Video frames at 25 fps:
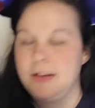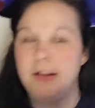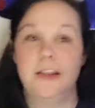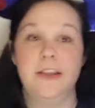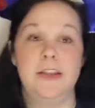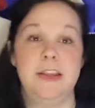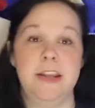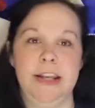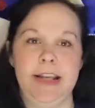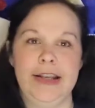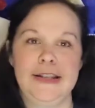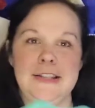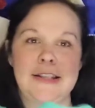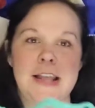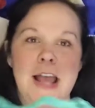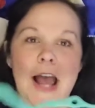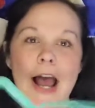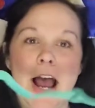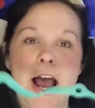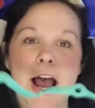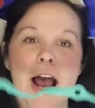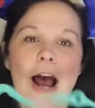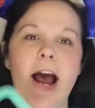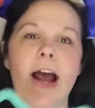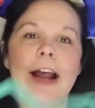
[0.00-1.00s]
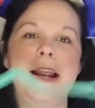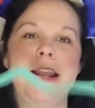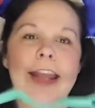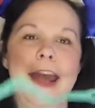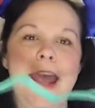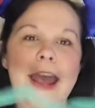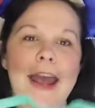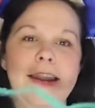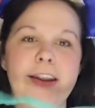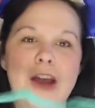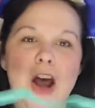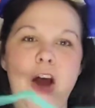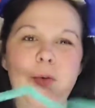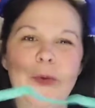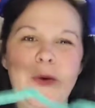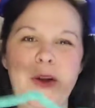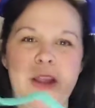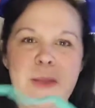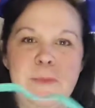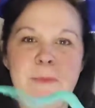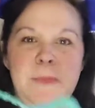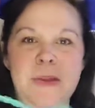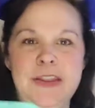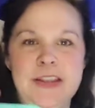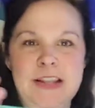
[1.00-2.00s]
These, I cannot
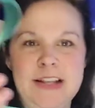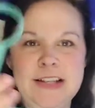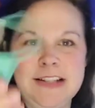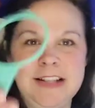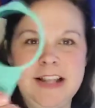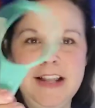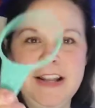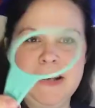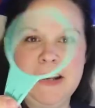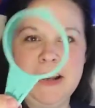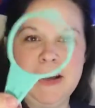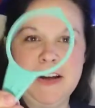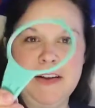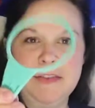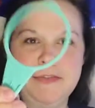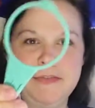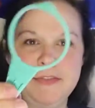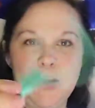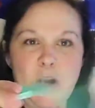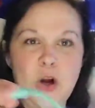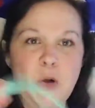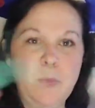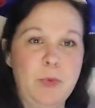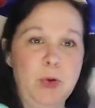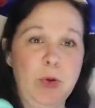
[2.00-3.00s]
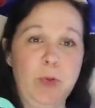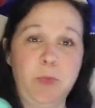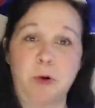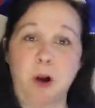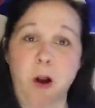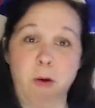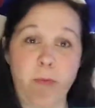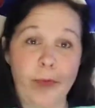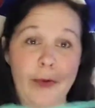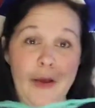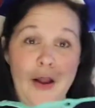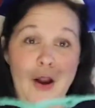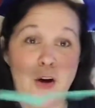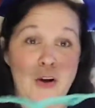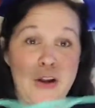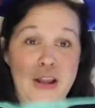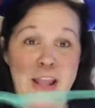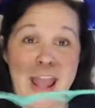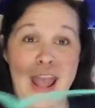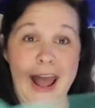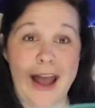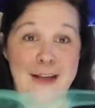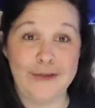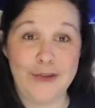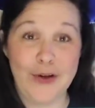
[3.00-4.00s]
recommend these enough. I hope you probably already
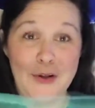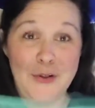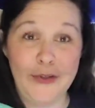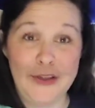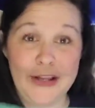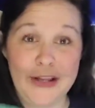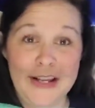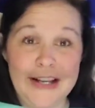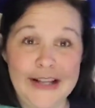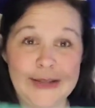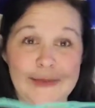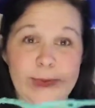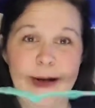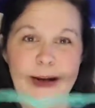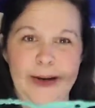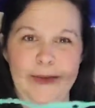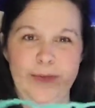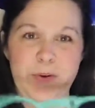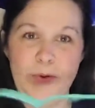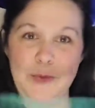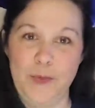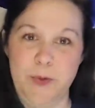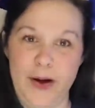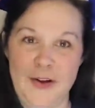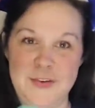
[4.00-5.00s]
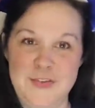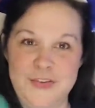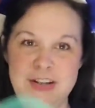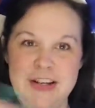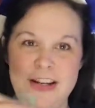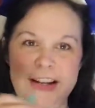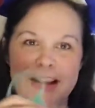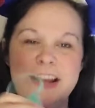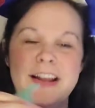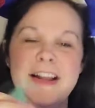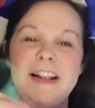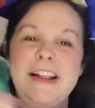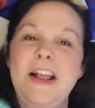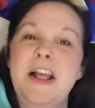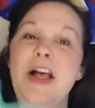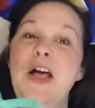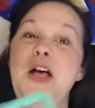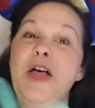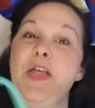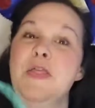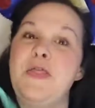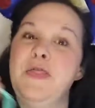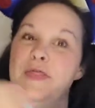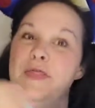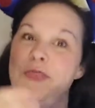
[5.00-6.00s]
have all these, but if you're watching,
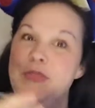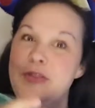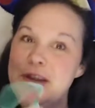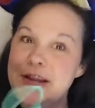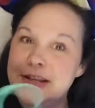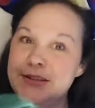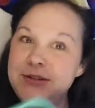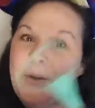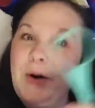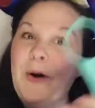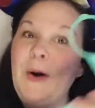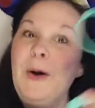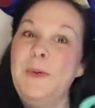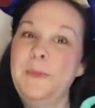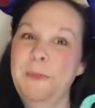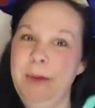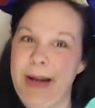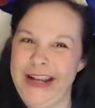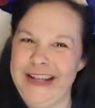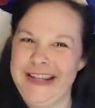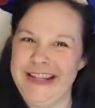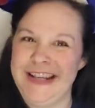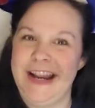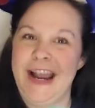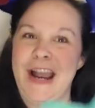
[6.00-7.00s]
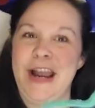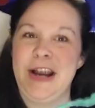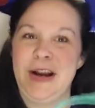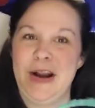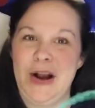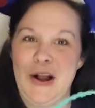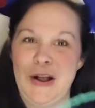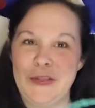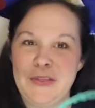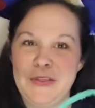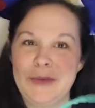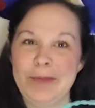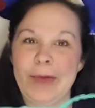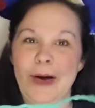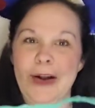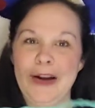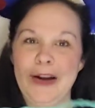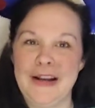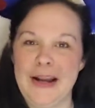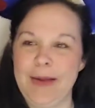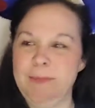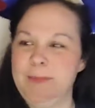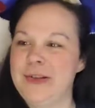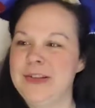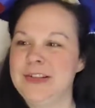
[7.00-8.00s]
these are amazing. I got them
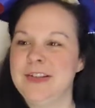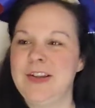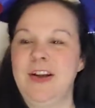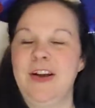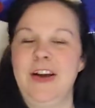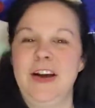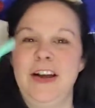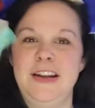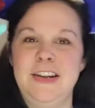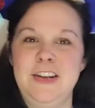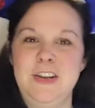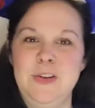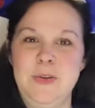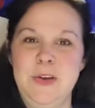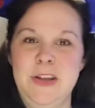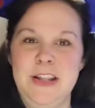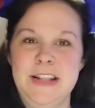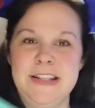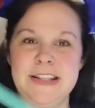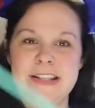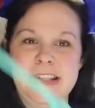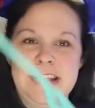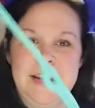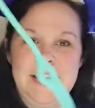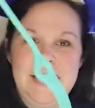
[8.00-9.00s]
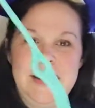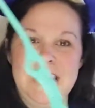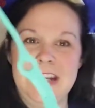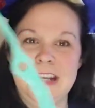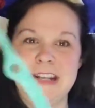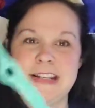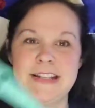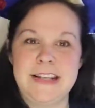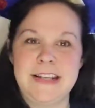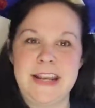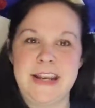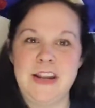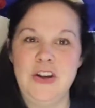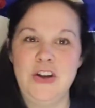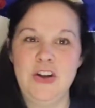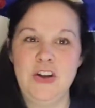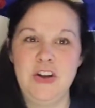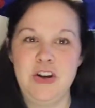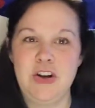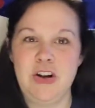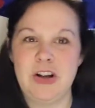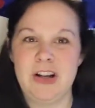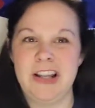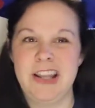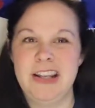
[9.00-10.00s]
on Amazon. You can see it is a
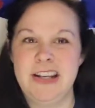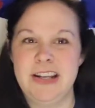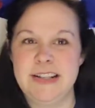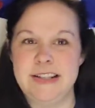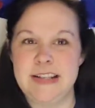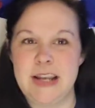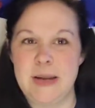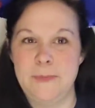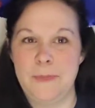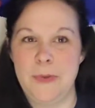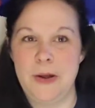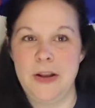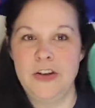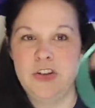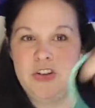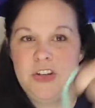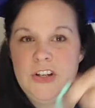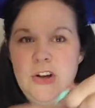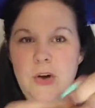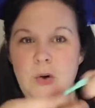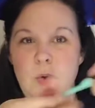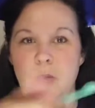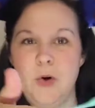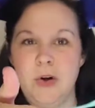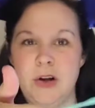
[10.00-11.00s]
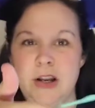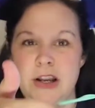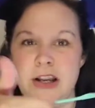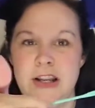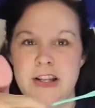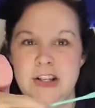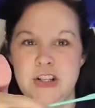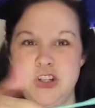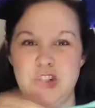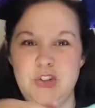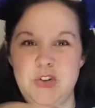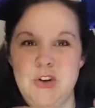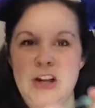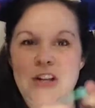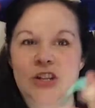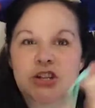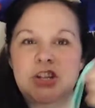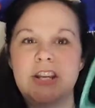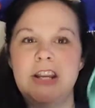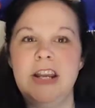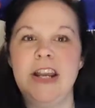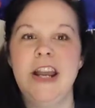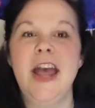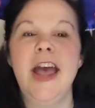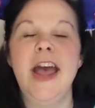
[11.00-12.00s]
hook and it's a bungee cord and it's
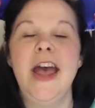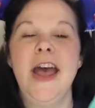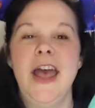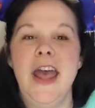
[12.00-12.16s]
stretchy.